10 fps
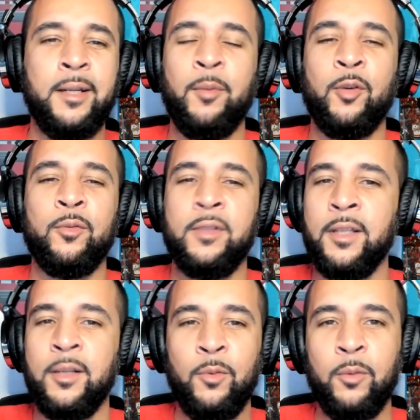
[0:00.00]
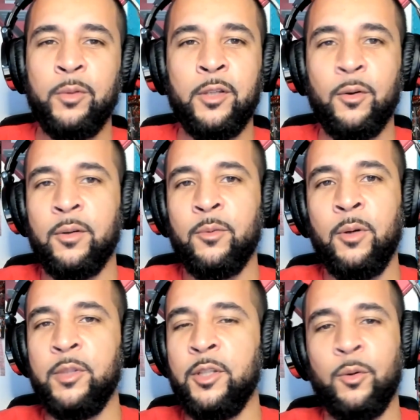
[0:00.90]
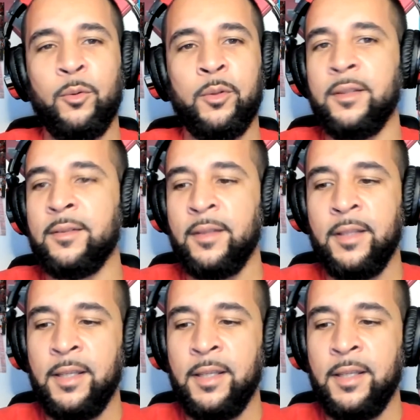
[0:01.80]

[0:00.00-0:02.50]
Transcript: Come on. What we doing? What we doing with this?